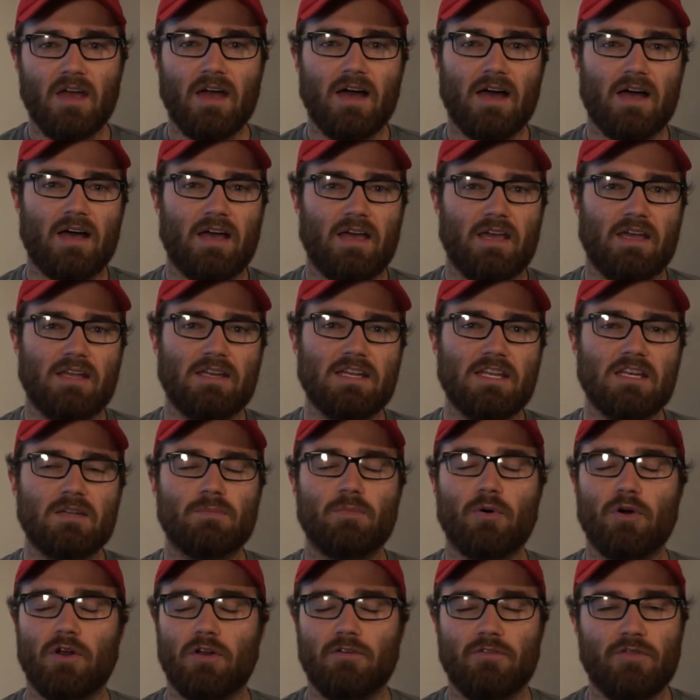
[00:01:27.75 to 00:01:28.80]
I need to
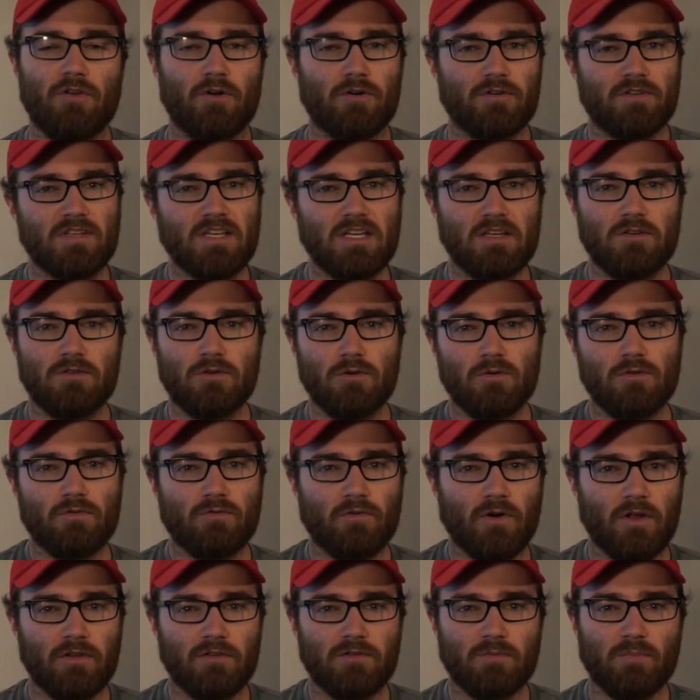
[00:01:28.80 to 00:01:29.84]
put a 13-tooth
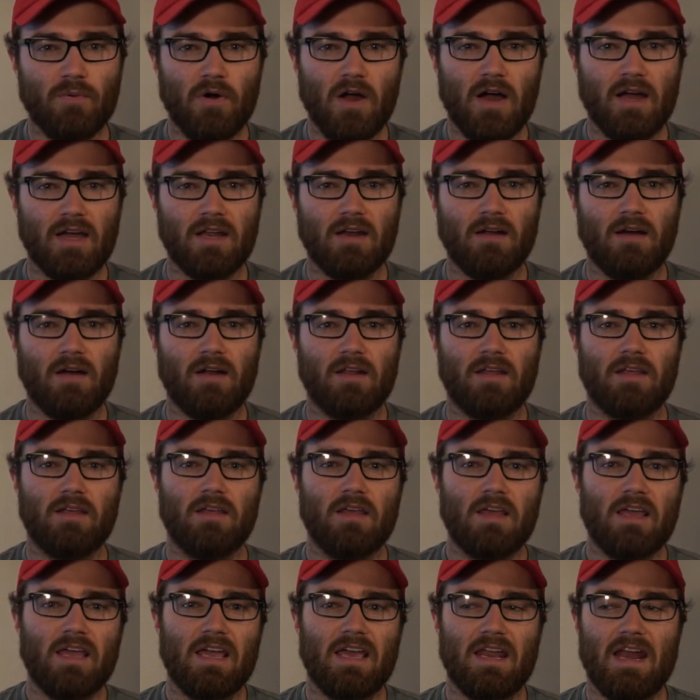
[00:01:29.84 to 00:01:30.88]
front sprocket on it
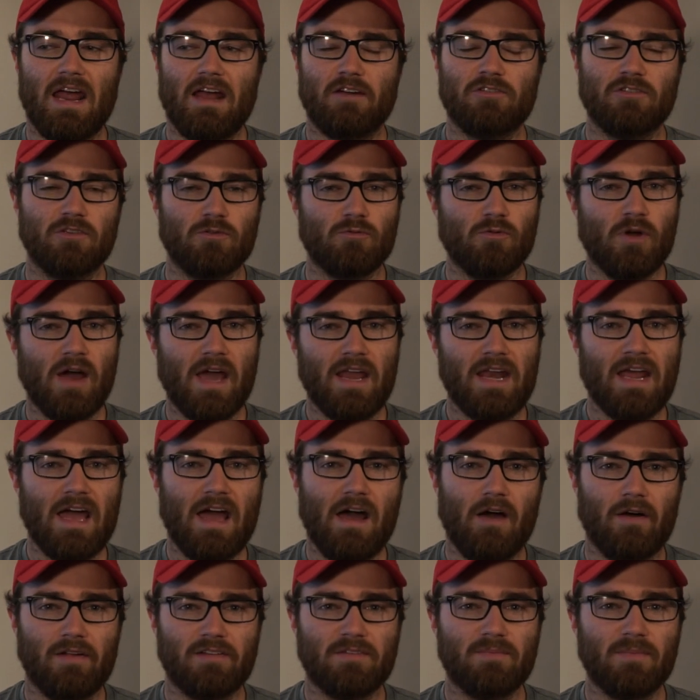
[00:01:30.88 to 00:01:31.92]
and actually ride it
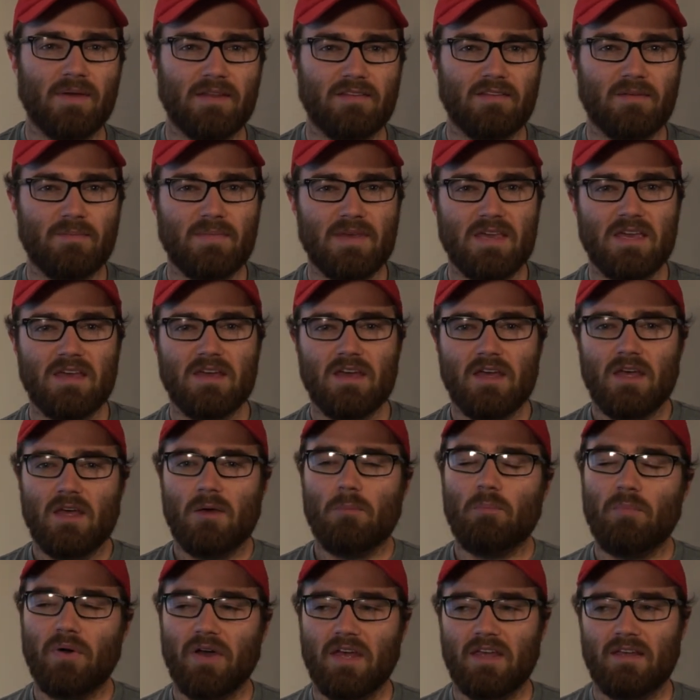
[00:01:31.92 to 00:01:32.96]
how it's meant to be.
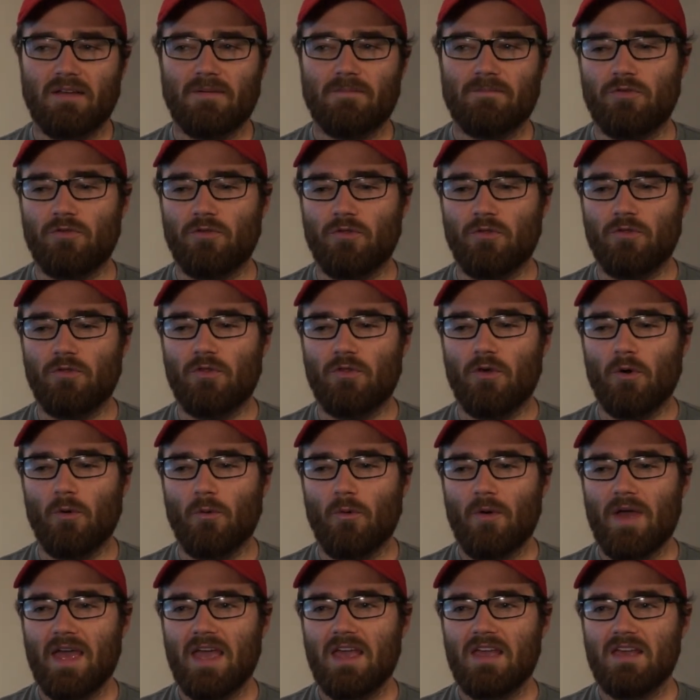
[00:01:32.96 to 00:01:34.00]
But the
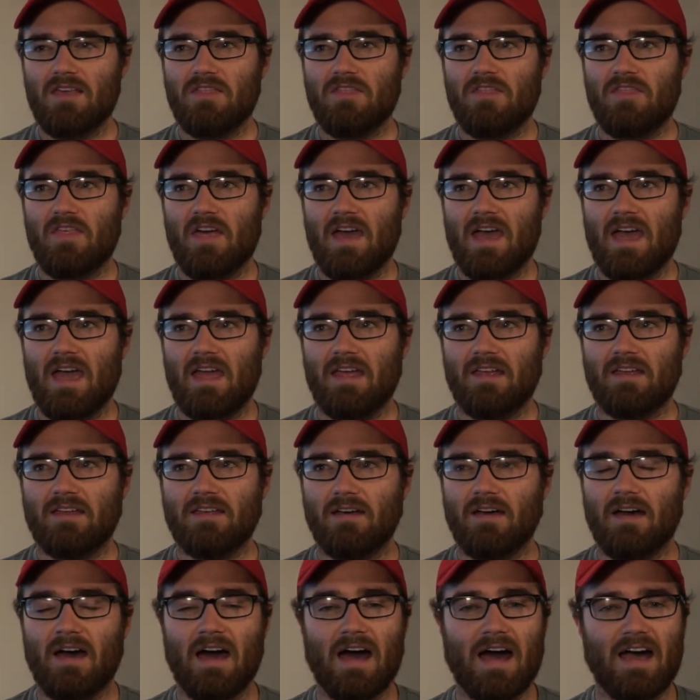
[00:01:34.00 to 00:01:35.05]
way that
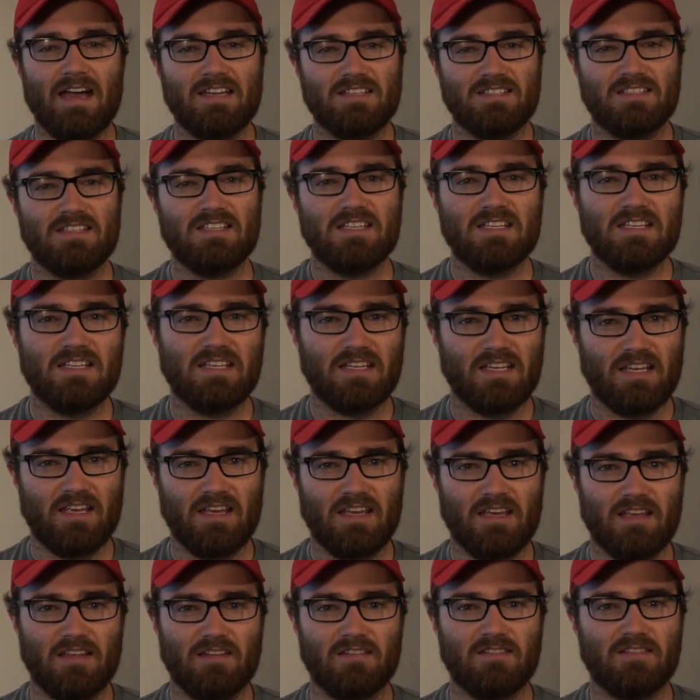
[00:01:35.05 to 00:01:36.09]
I see it
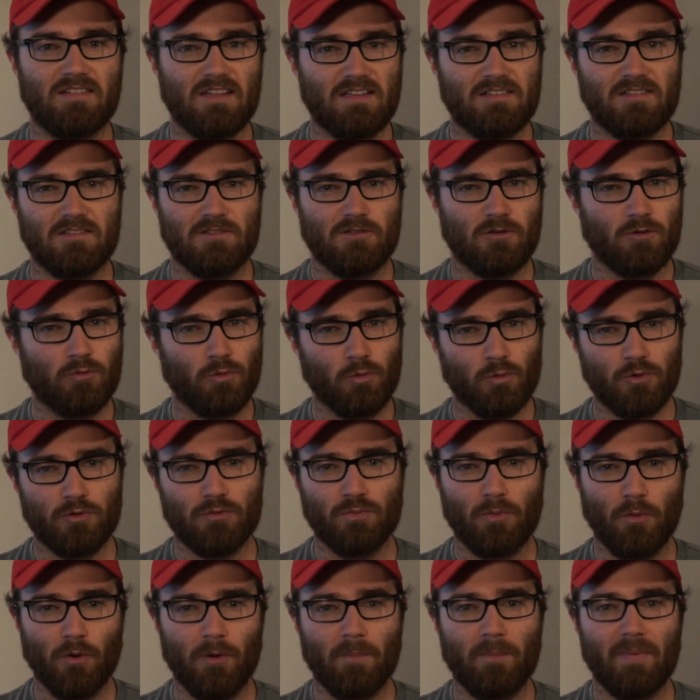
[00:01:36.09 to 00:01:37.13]
is this is a dual
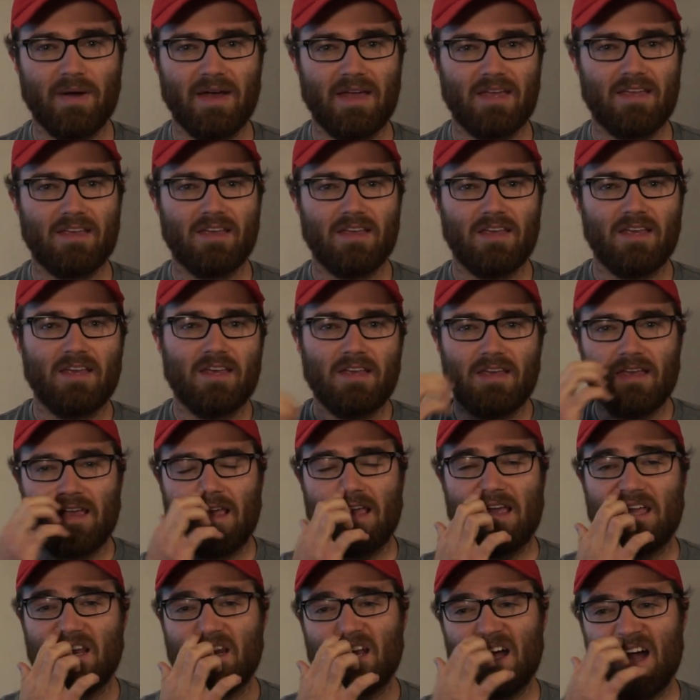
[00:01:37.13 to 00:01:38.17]
sport bike,
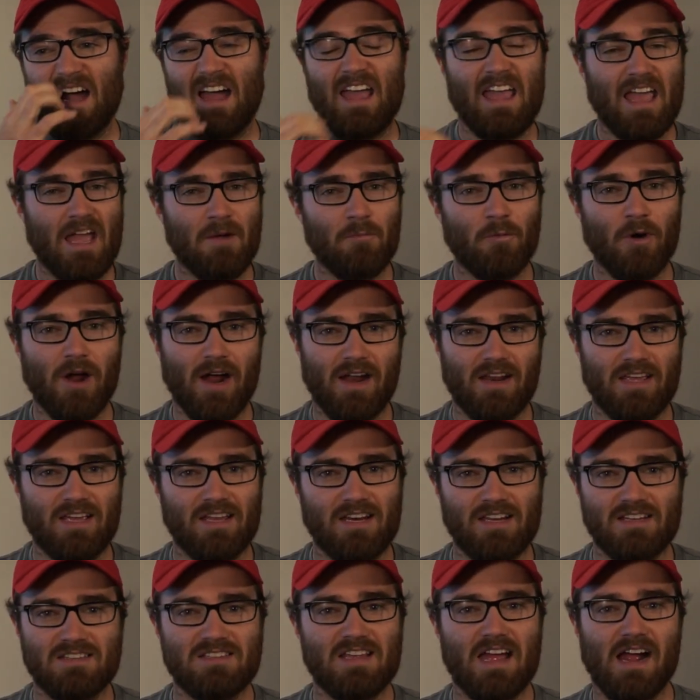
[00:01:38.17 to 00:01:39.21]
and I am riding it
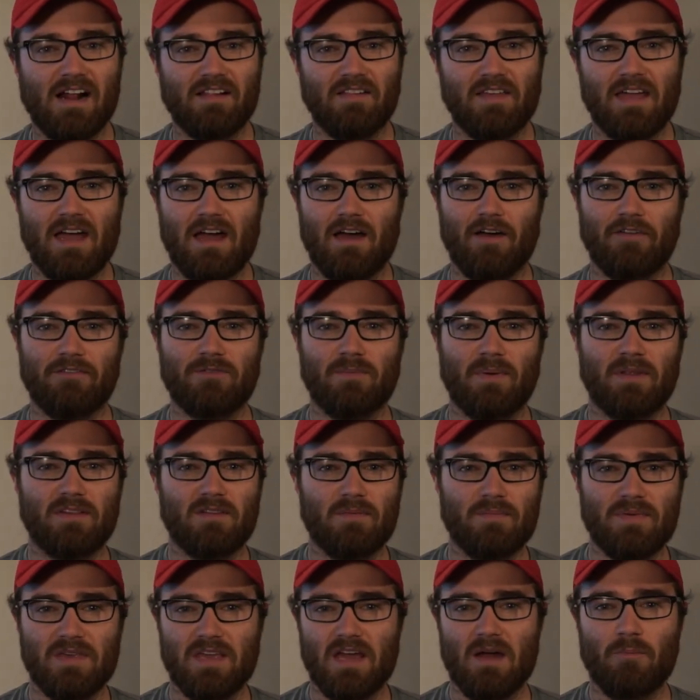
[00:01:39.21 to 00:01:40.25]
exactly how it's meant to
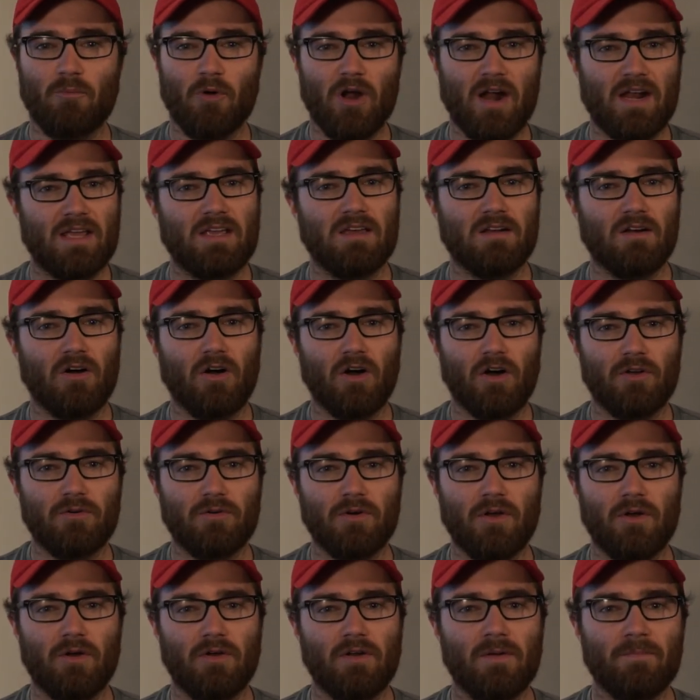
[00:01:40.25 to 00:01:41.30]
be. I'm riding it on
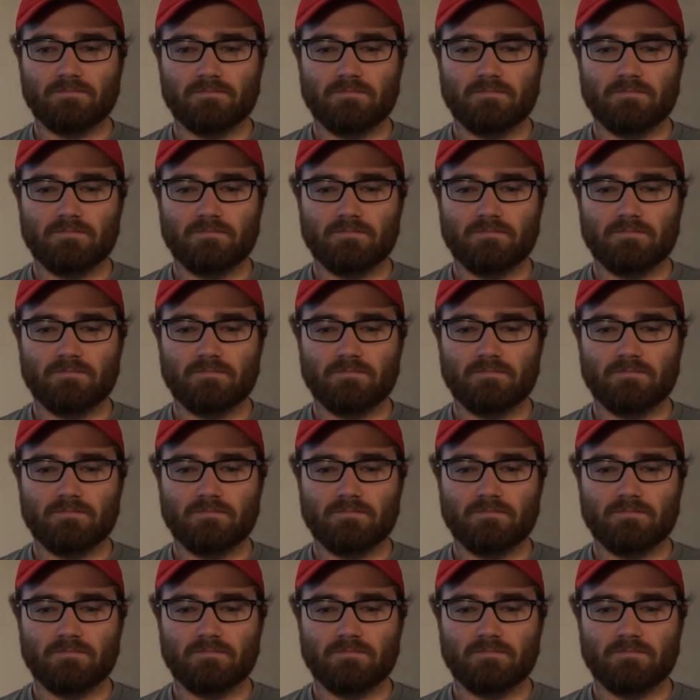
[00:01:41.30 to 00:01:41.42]
road.